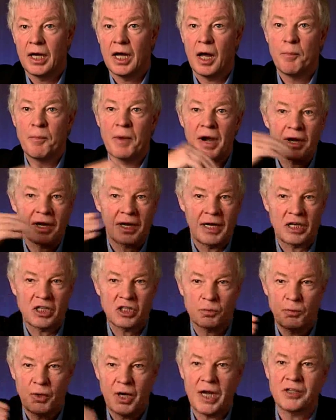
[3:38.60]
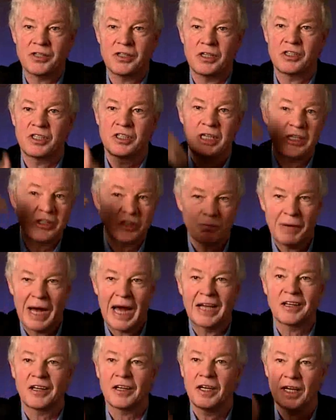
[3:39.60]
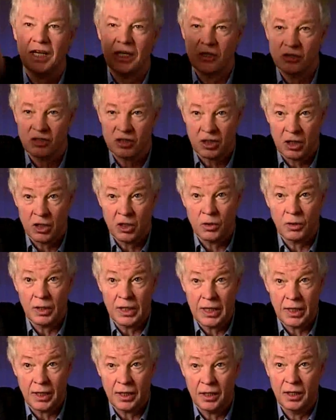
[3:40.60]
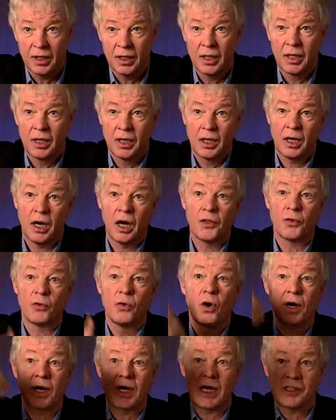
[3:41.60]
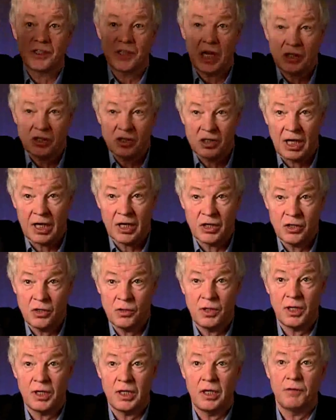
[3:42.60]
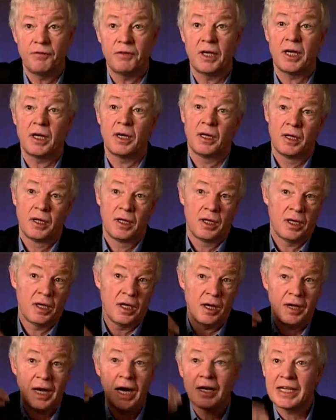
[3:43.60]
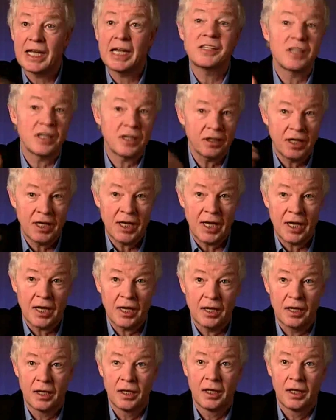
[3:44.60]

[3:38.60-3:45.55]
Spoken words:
American Express is dismantling it slowly. Other organizations like Unilever are getting there.